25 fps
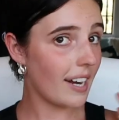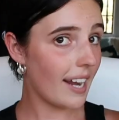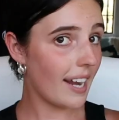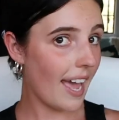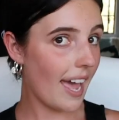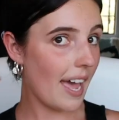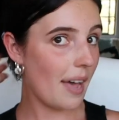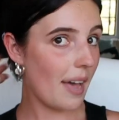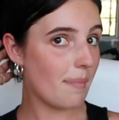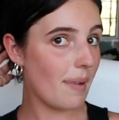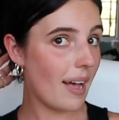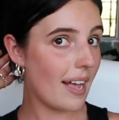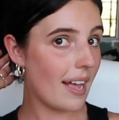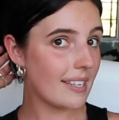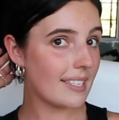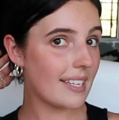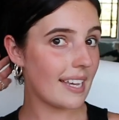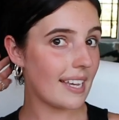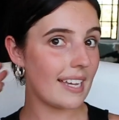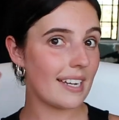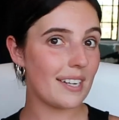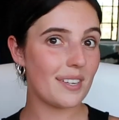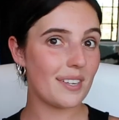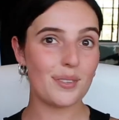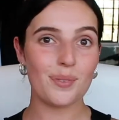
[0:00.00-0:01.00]
a hair mask
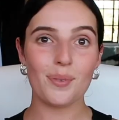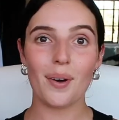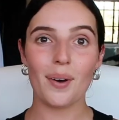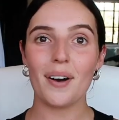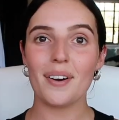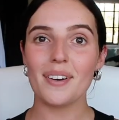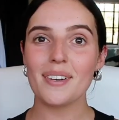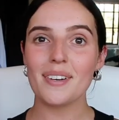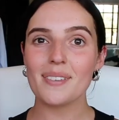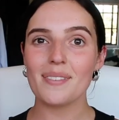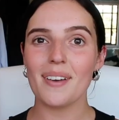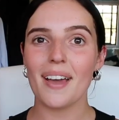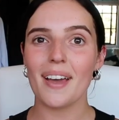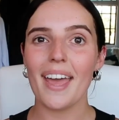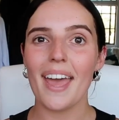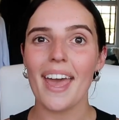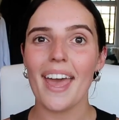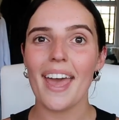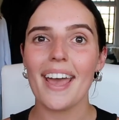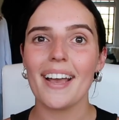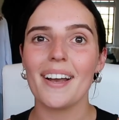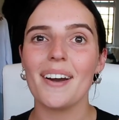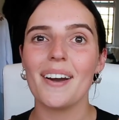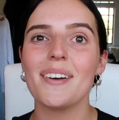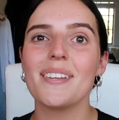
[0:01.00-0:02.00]
in as well because my
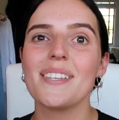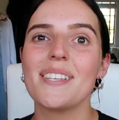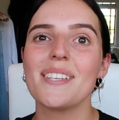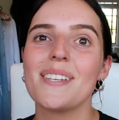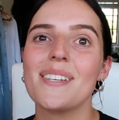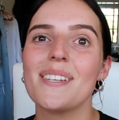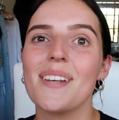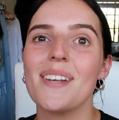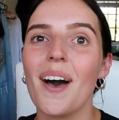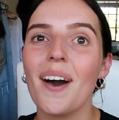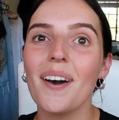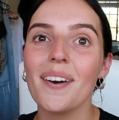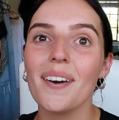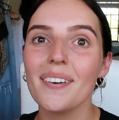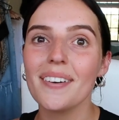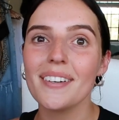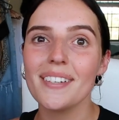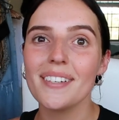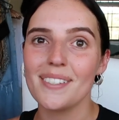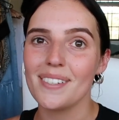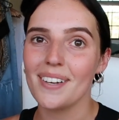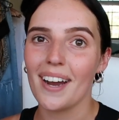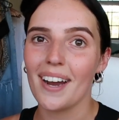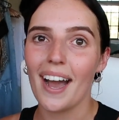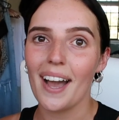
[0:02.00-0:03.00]
hair got so
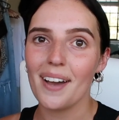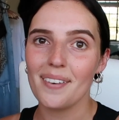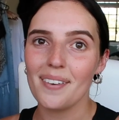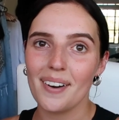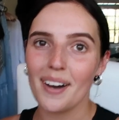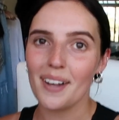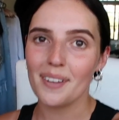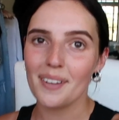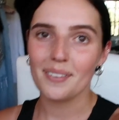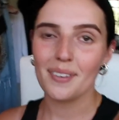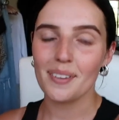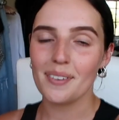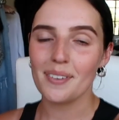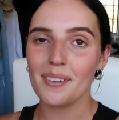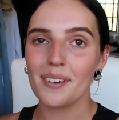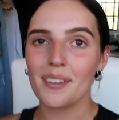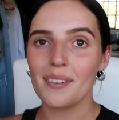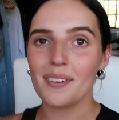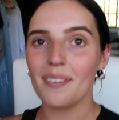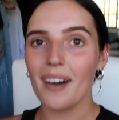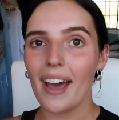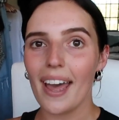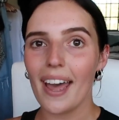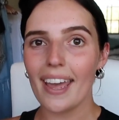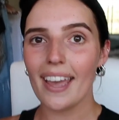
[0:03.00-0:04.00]
dry while we were
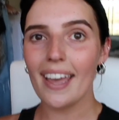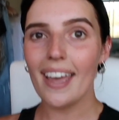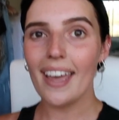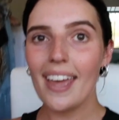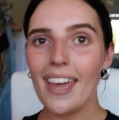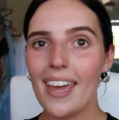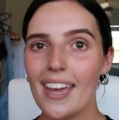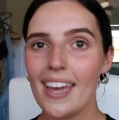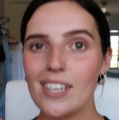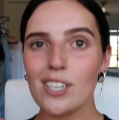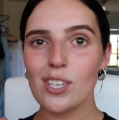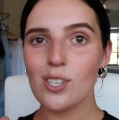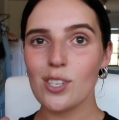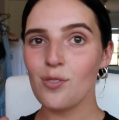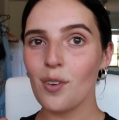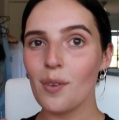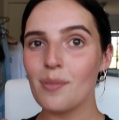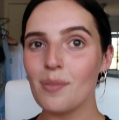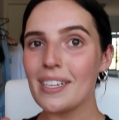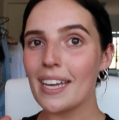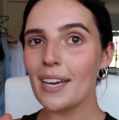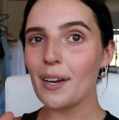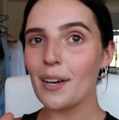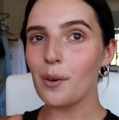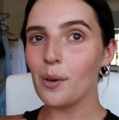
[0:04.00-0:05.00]
away, just from
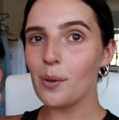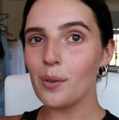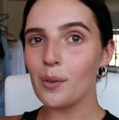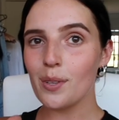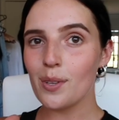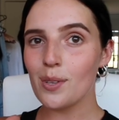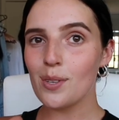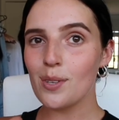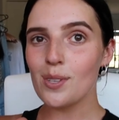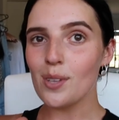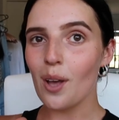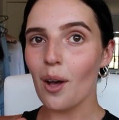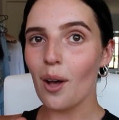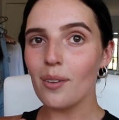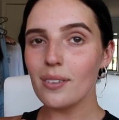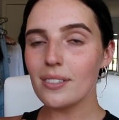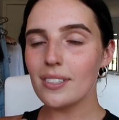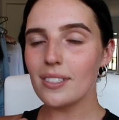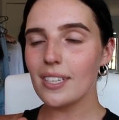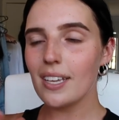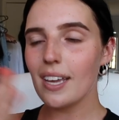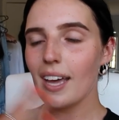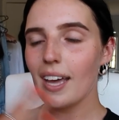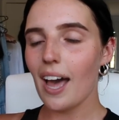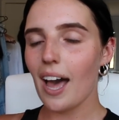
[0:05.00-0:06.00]
like all the
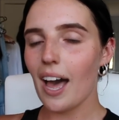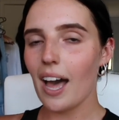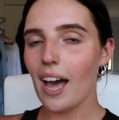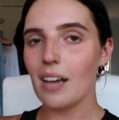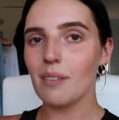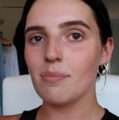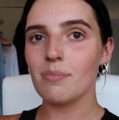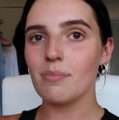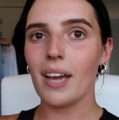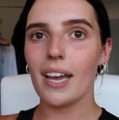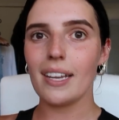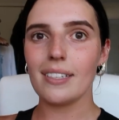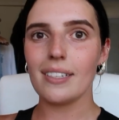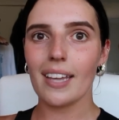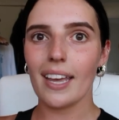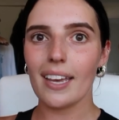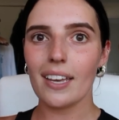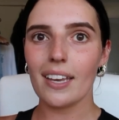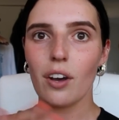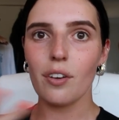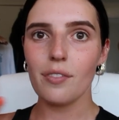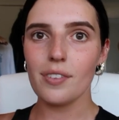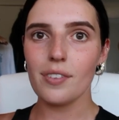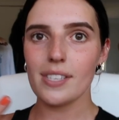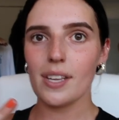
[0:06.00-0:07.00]
salt and
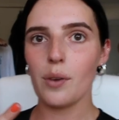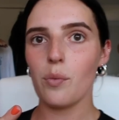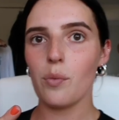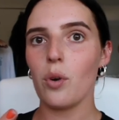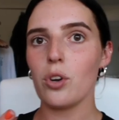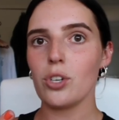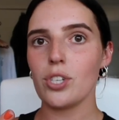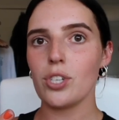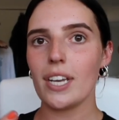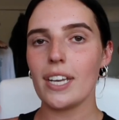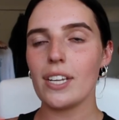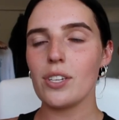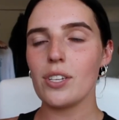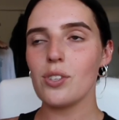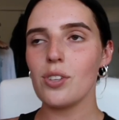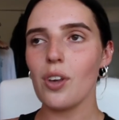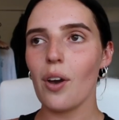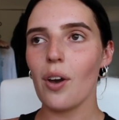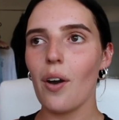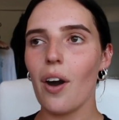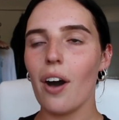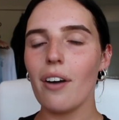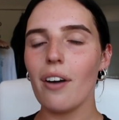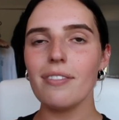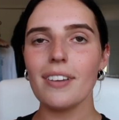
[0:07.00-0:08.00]
like obviously washing it so
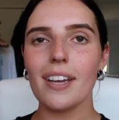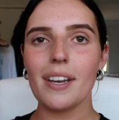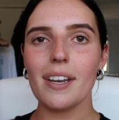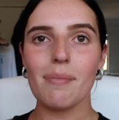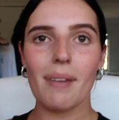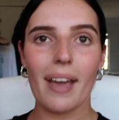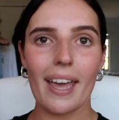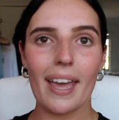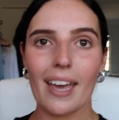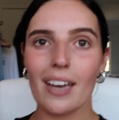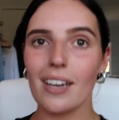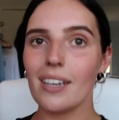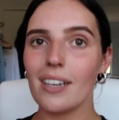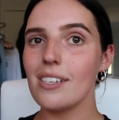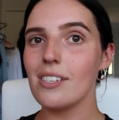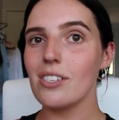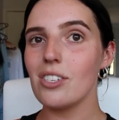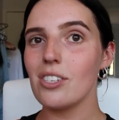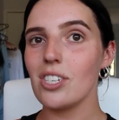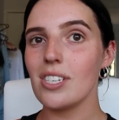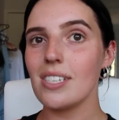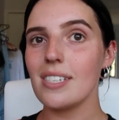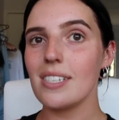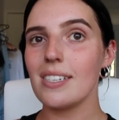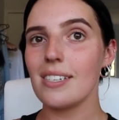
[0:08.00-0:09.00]
often. My hair is
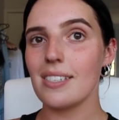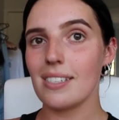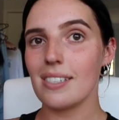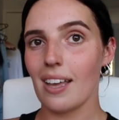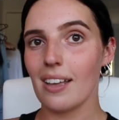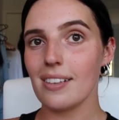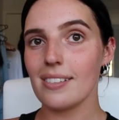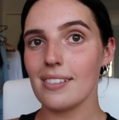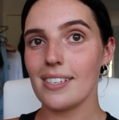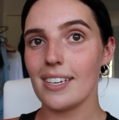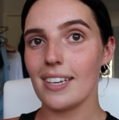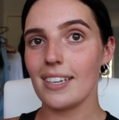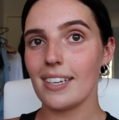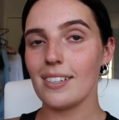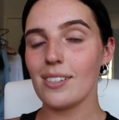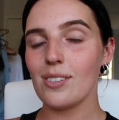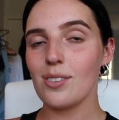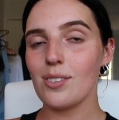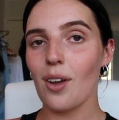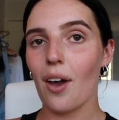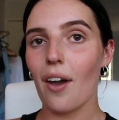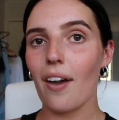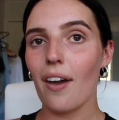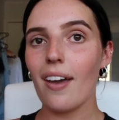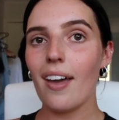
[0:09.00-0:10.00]
just disgusting.
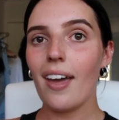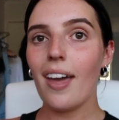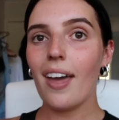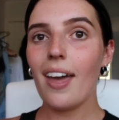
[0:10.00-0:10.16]
So